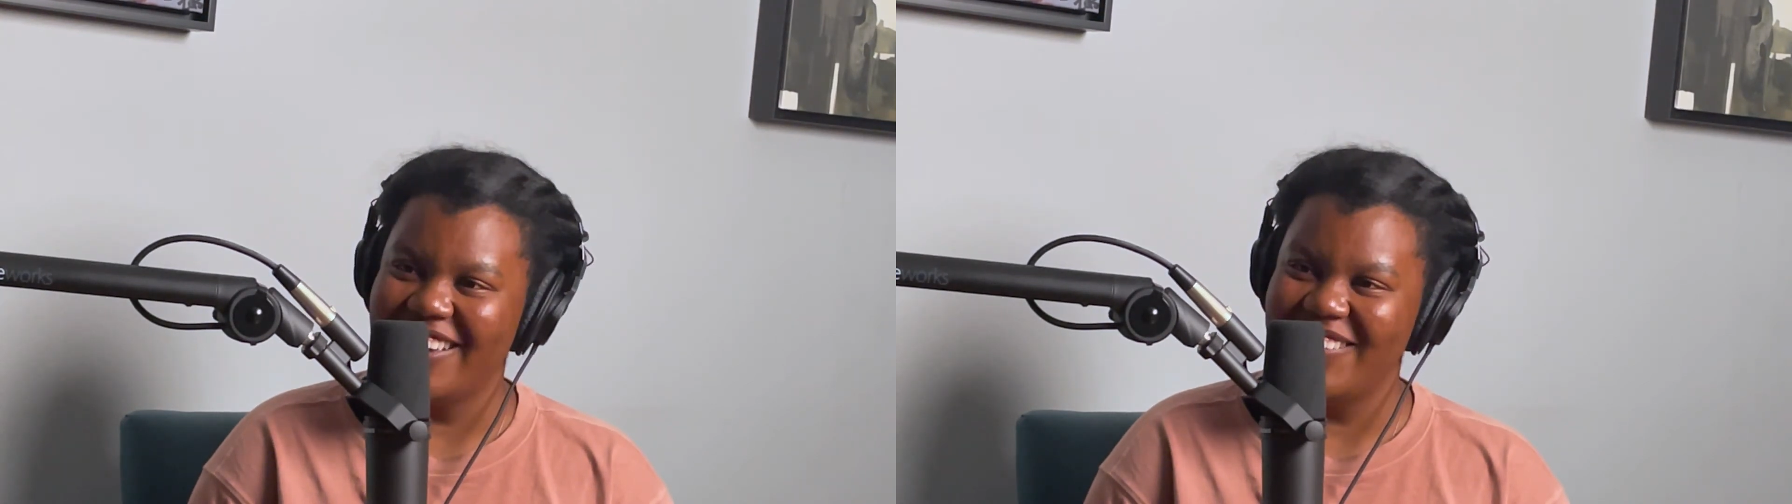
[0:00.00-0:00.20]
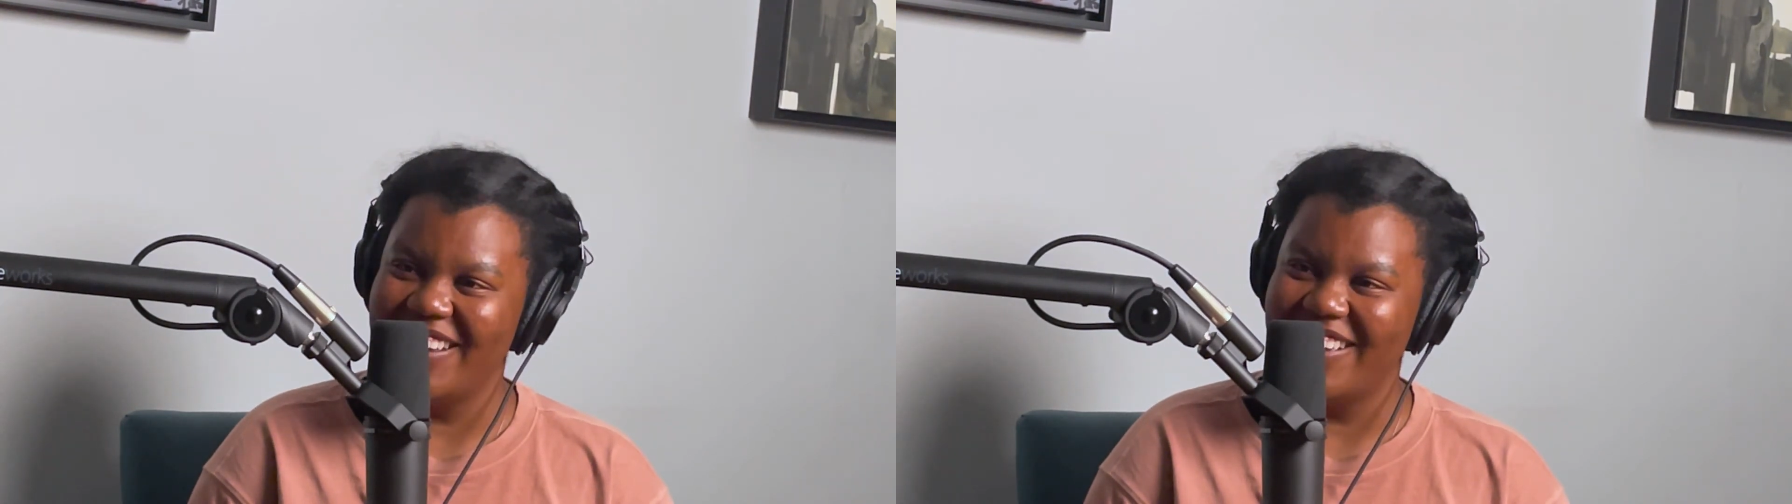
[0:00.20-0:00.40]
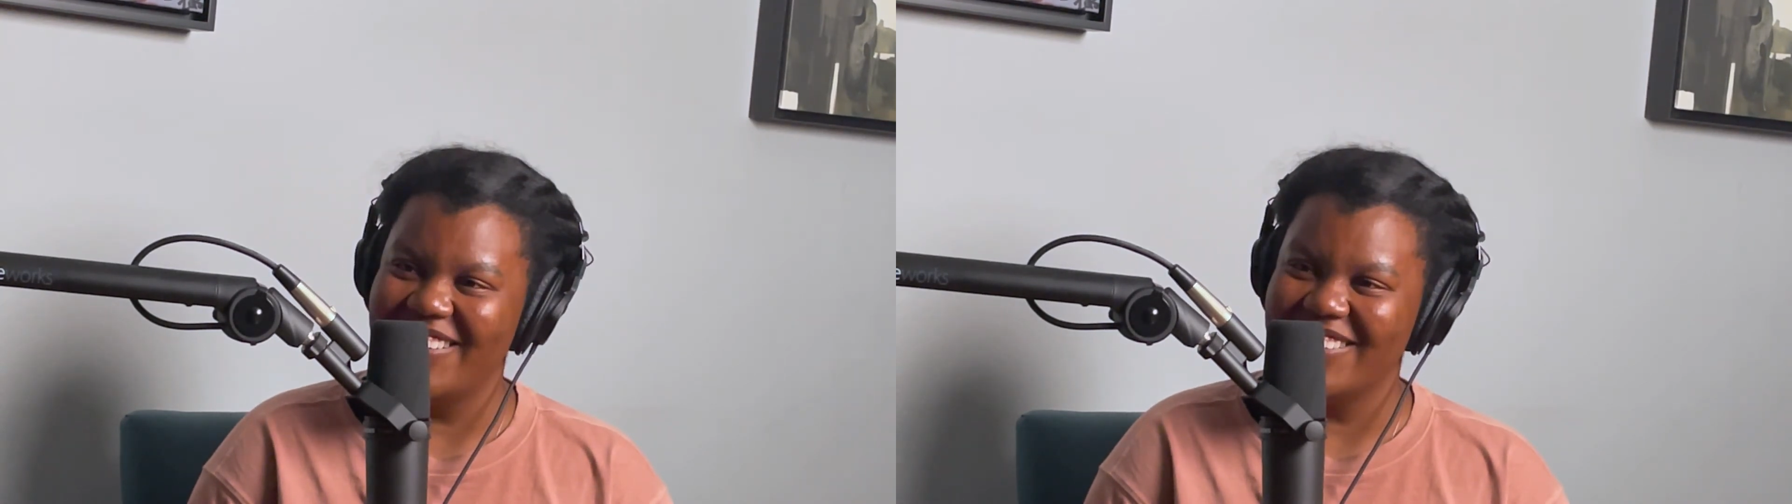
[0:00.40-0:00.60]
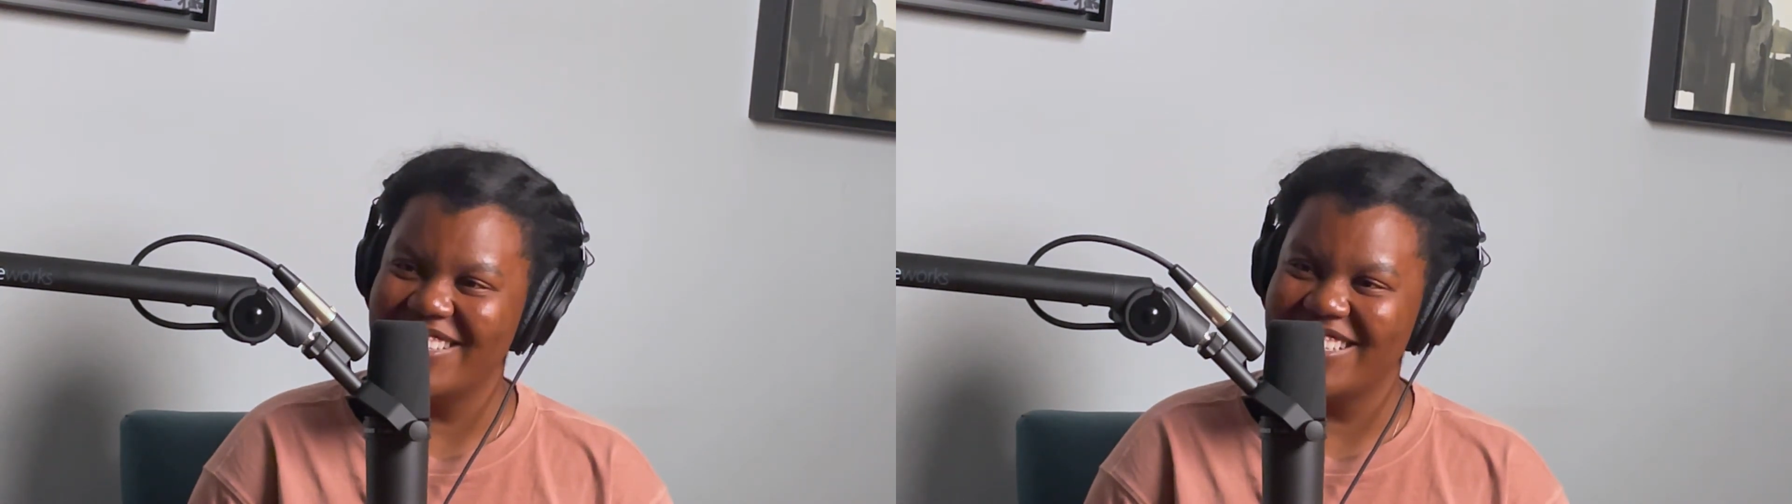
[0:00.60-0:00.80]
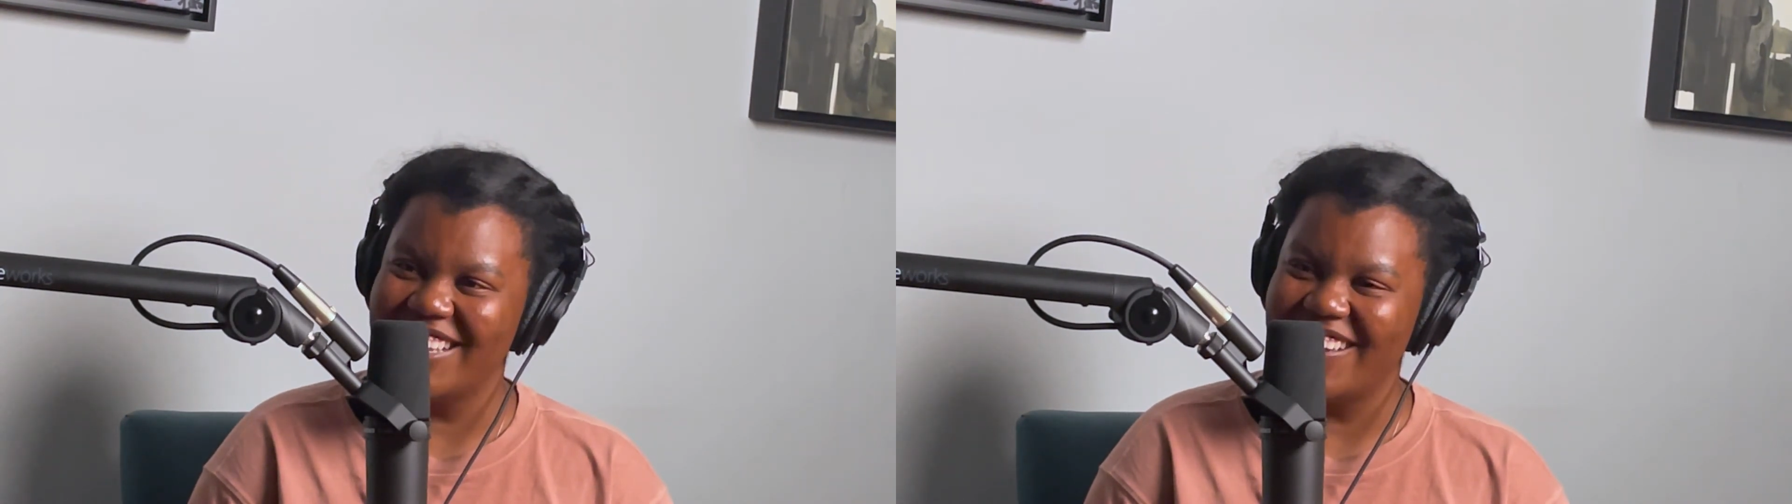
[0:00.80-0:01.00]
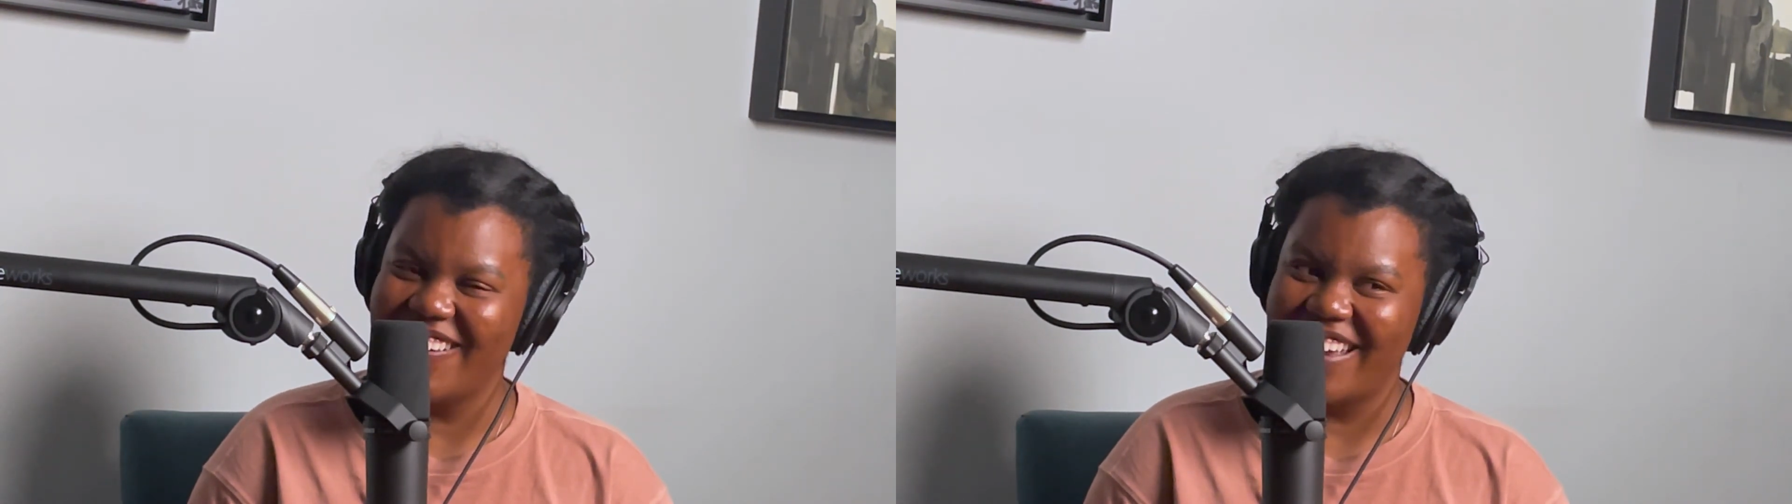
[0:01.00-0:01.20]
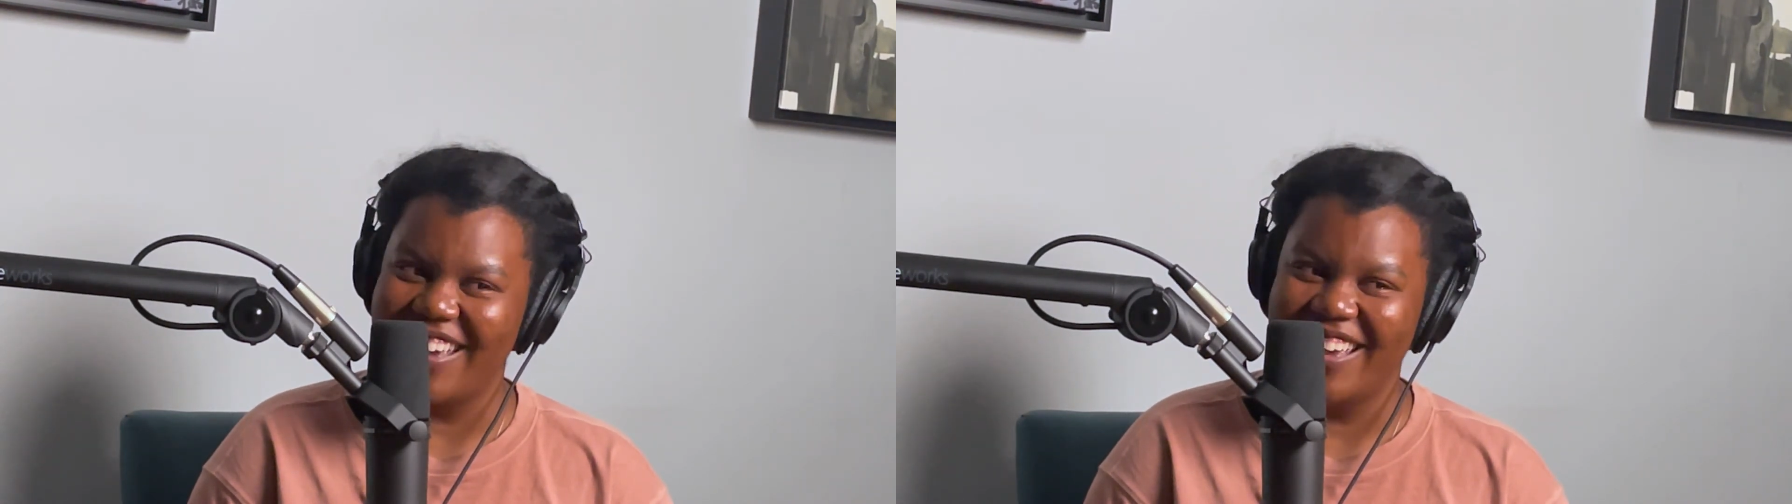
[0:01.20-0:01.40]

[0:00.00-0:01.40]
knows? Okay.